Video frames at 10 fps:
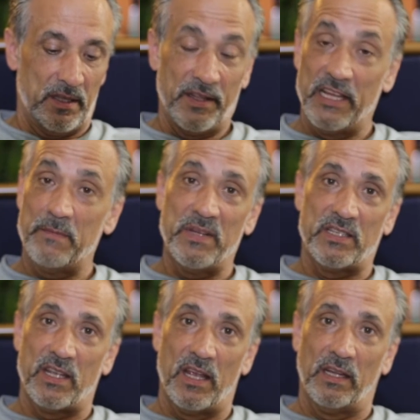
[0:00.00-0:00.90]
They'd be
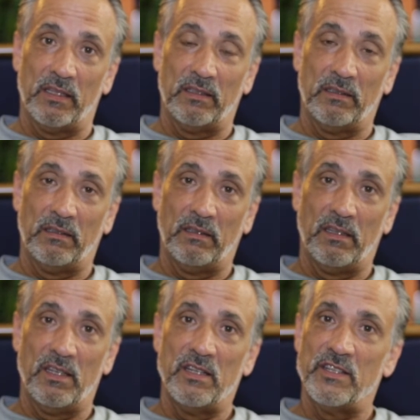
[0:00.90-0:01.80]
saying,
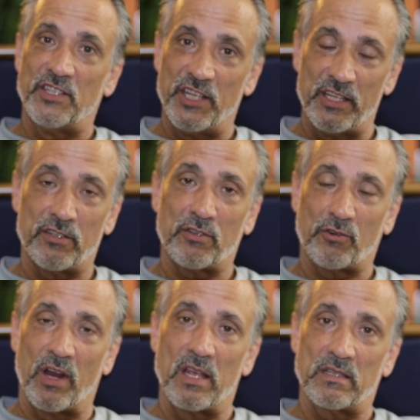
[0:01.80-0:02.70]
Jesus
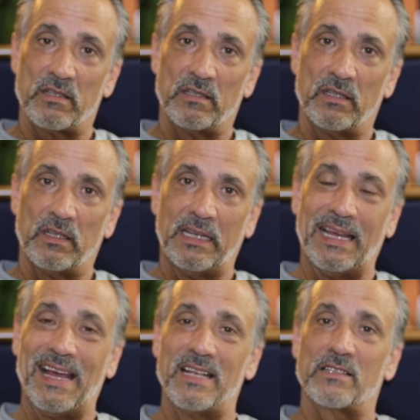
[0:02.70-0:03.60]
Christ
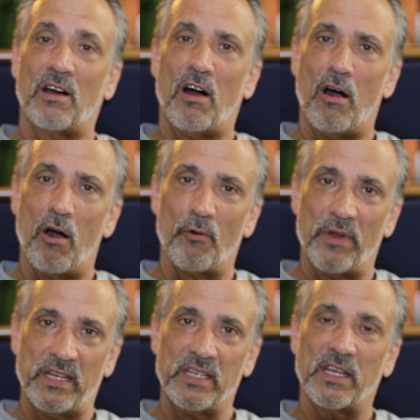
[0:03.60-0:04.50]
has
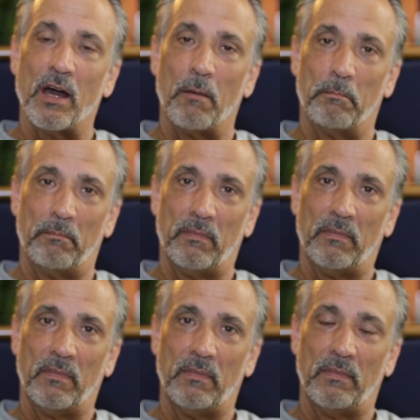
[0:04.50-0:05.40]
already come
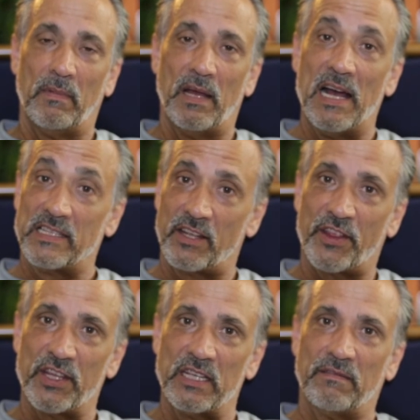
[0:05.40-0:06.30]
as a
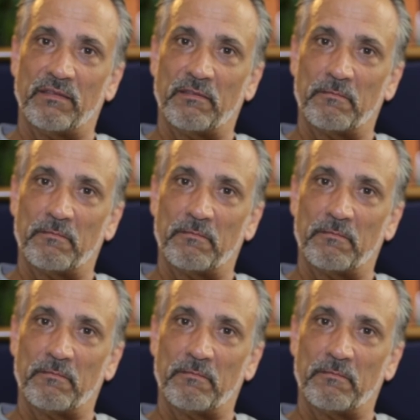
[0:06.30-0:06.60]
thief.